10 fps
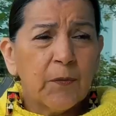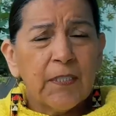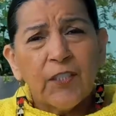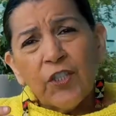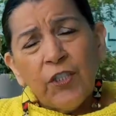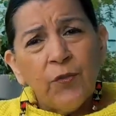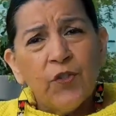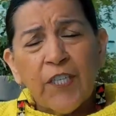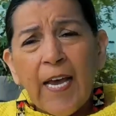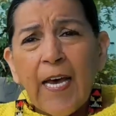was such a
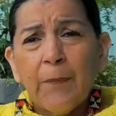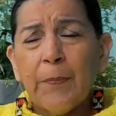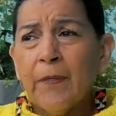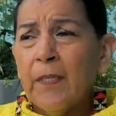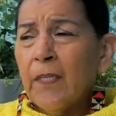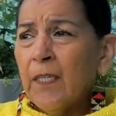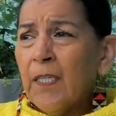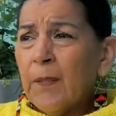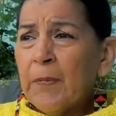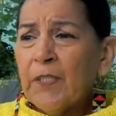huge gap
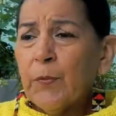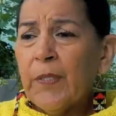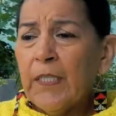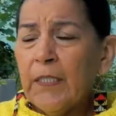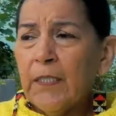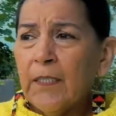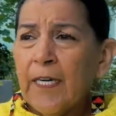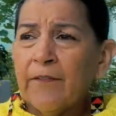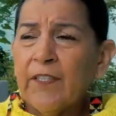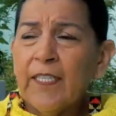between
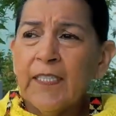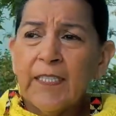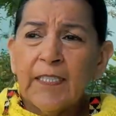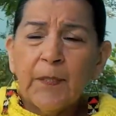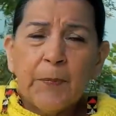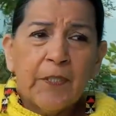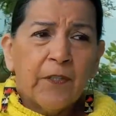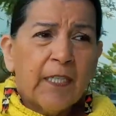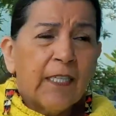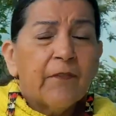everything
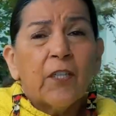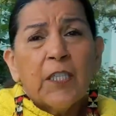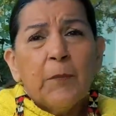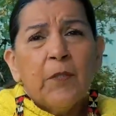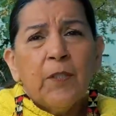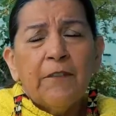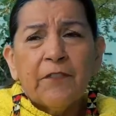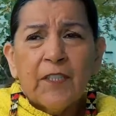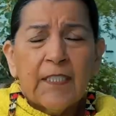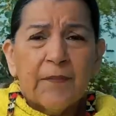disappearing out of our community
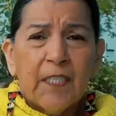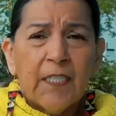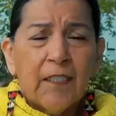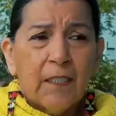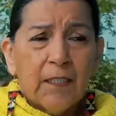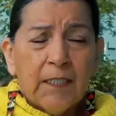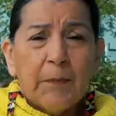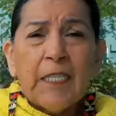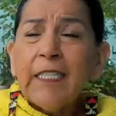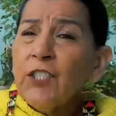for
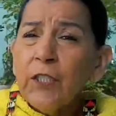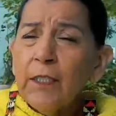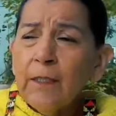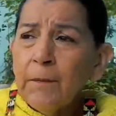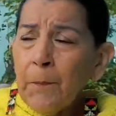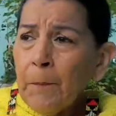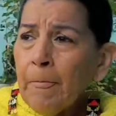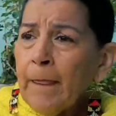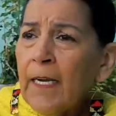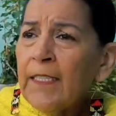assimilation
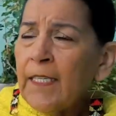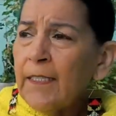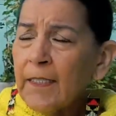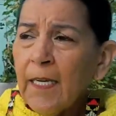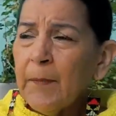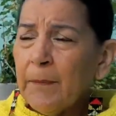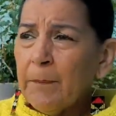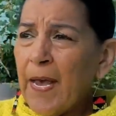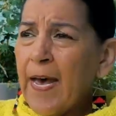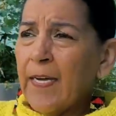and then it
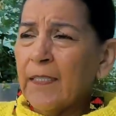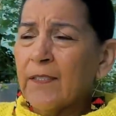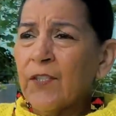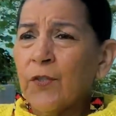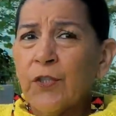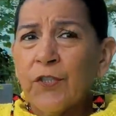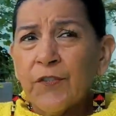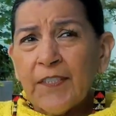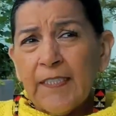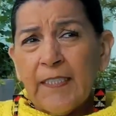coming back. So you'll
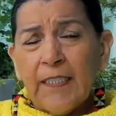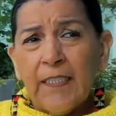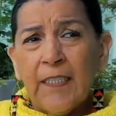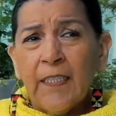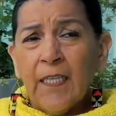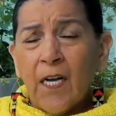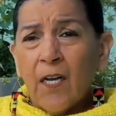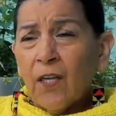see a